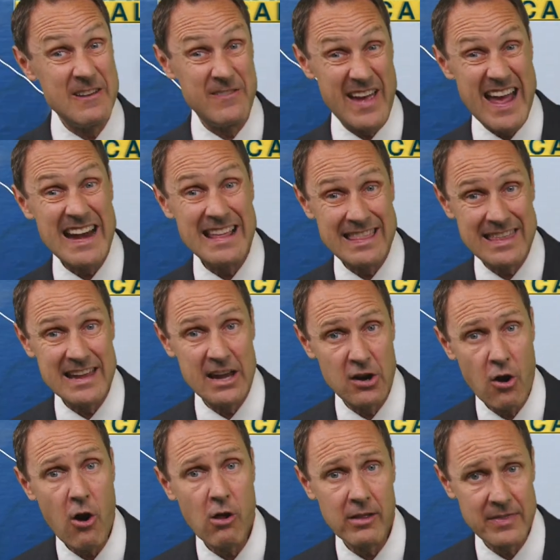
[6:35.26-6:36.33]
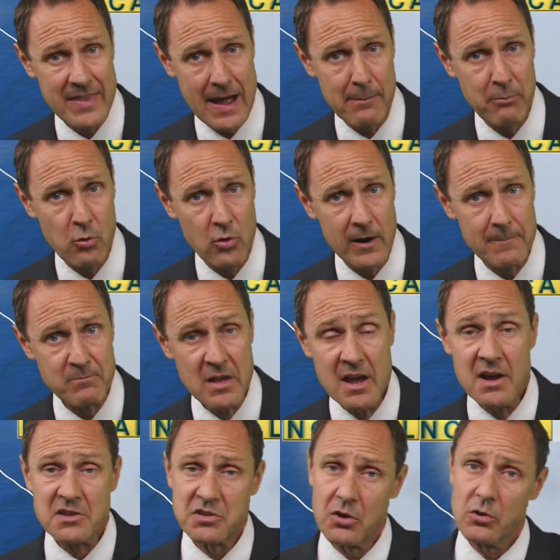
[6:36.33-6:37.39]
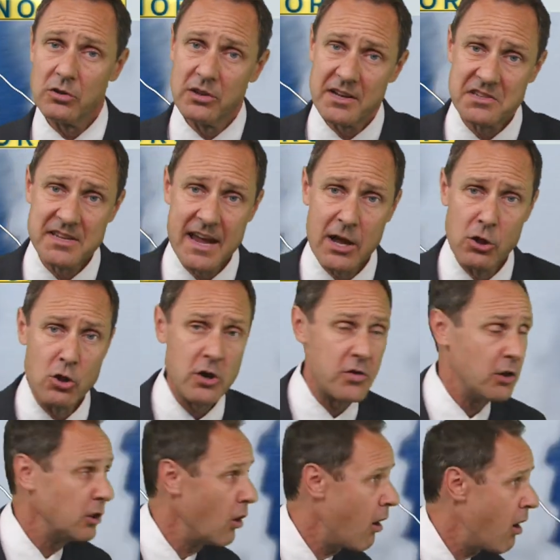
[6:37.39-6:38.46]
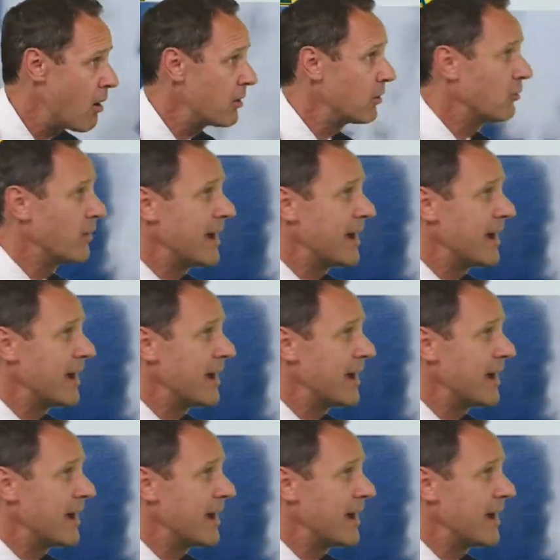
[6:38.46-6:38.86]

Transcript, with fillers: if anything at all at that point. So let's take a look at the longer